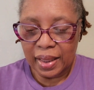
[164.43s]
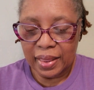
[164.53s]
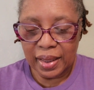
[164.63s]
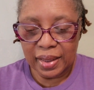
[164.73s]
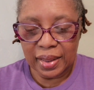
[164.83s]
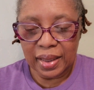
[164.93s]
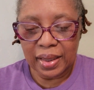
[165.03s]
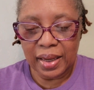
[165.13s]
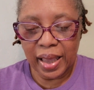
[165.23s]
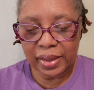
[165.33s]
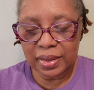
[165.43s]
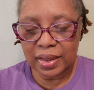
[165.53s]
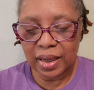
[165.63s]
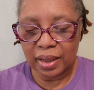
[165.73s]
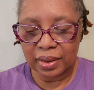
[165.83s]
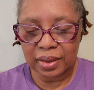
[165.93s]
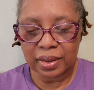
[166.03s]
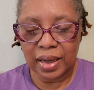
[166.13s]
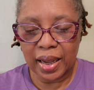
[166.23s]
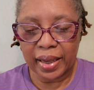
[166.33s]
And then the next
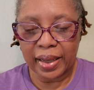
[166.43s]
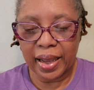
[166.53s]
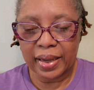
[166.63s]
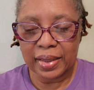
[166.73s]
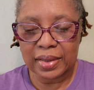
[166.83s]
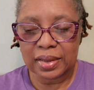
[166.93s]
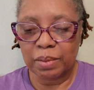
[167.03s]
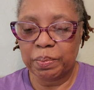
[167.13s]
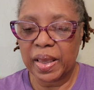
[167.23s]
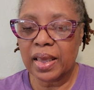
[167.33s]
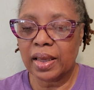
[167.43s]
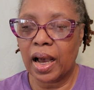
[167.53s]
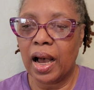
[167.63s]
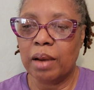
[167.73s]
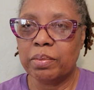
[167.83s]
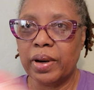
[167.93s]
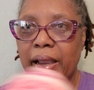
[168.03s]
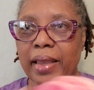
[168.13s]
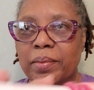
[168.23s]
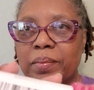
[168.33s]
color I got is the pink
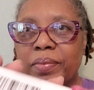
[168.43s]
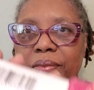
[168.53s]
ombre.